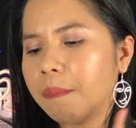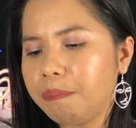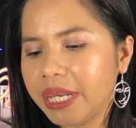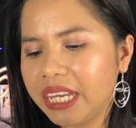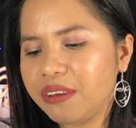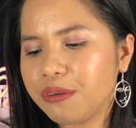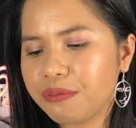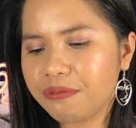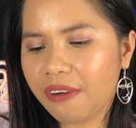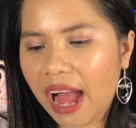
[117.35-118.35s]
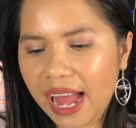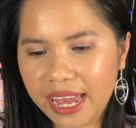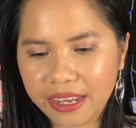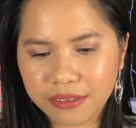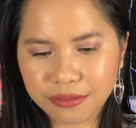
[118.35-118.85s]

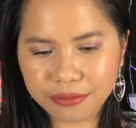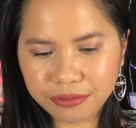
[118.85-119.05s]
B5.